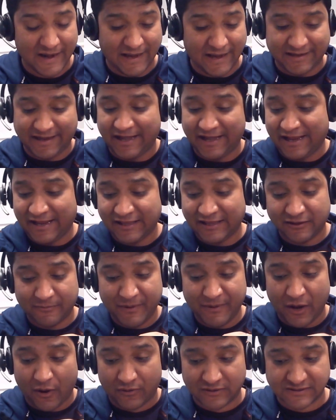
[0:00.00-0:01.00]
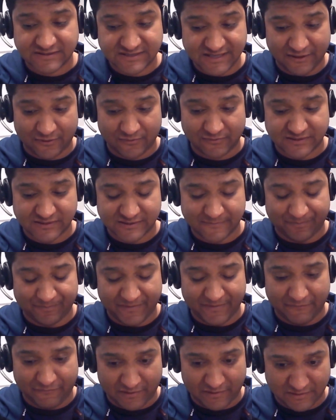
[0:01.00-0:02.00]
It can either be all zeros
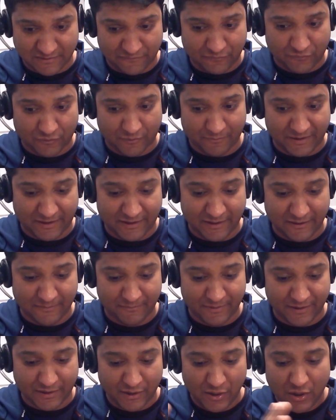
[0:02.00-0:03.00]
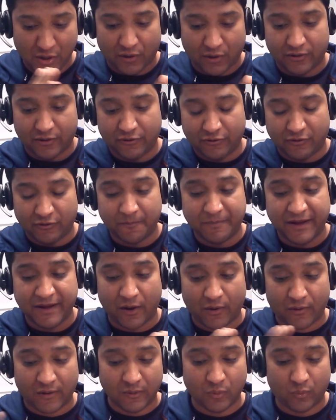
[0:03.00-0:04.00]
if it is a 4-bit number, or it could be
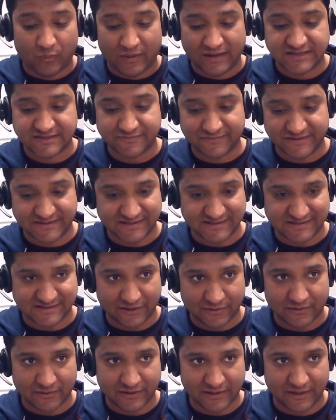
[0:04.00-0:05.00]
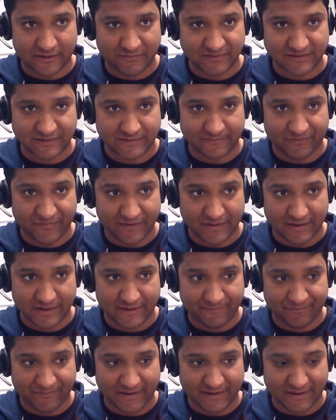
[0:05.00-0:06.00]
all ones, which is the number
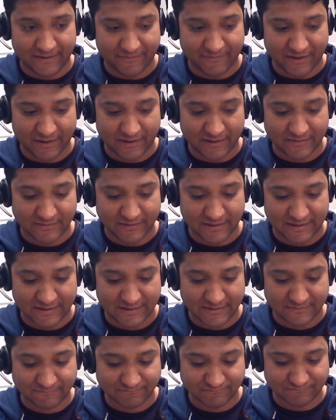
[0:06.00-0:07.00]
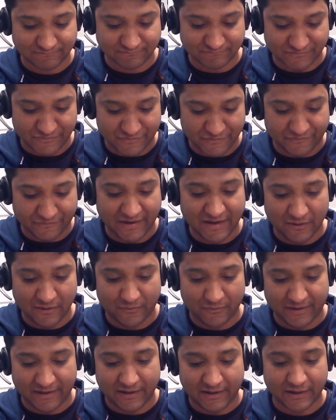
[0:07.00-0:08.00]
um, uh, you know um, 15
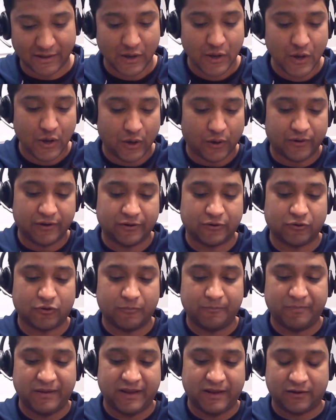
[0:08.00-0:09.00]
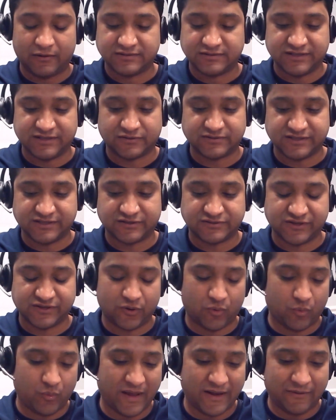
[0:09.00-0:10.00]
over here, or it could be
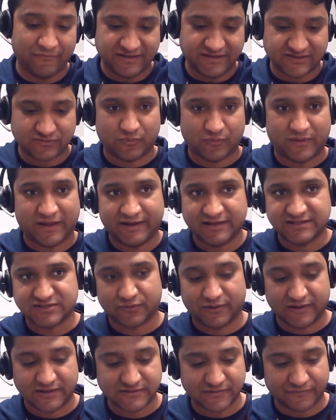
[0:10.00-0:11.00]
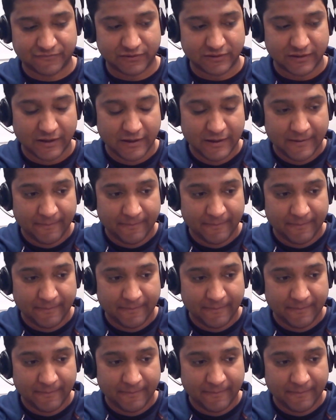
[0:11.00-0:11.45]
0001, which is one, and so on and so forth.